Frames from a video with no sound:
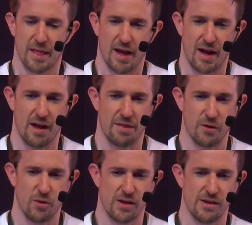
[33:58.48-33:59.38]
I think
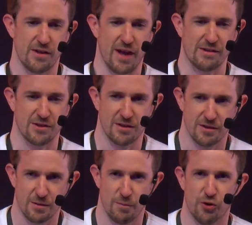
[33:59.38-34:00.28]
we need to ask
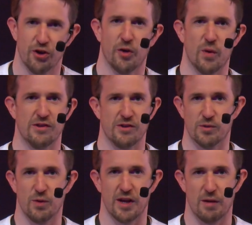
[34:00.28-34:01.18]
some moral questions
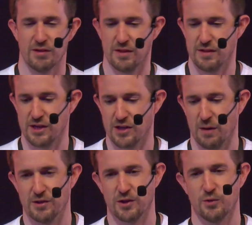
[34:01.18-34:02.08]
when it comes to
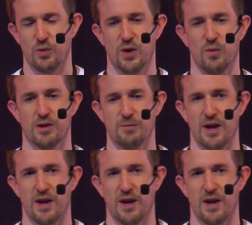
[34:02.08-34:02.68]
digidoubles, because we don't want to make